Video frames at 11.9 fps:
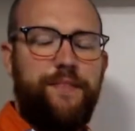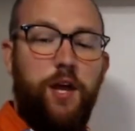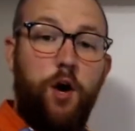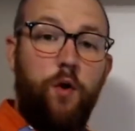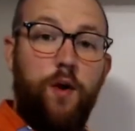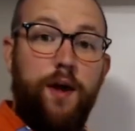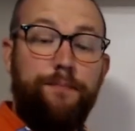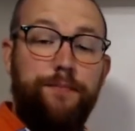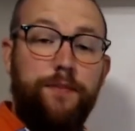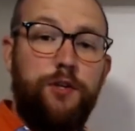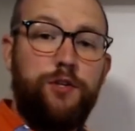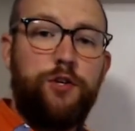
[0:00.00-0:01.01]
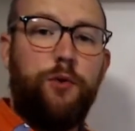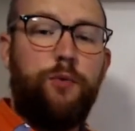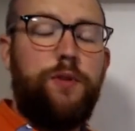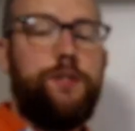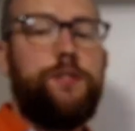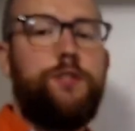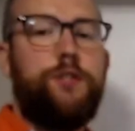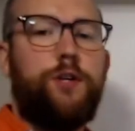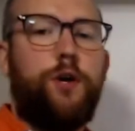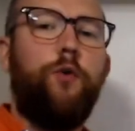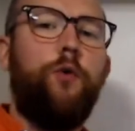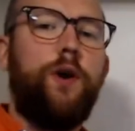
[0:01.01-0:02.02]
Okay, so this is just a
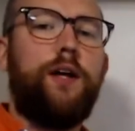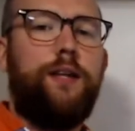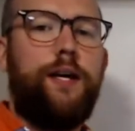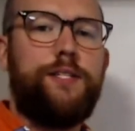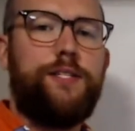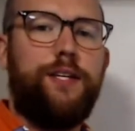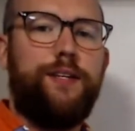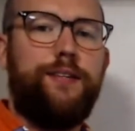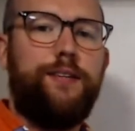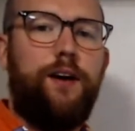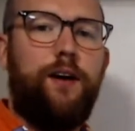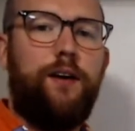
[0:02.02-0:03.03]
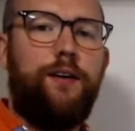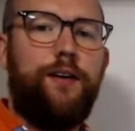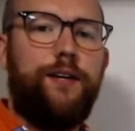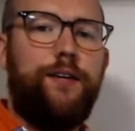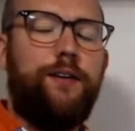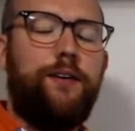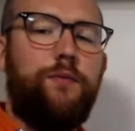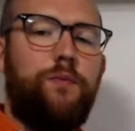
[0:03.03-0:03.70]
quick lesson on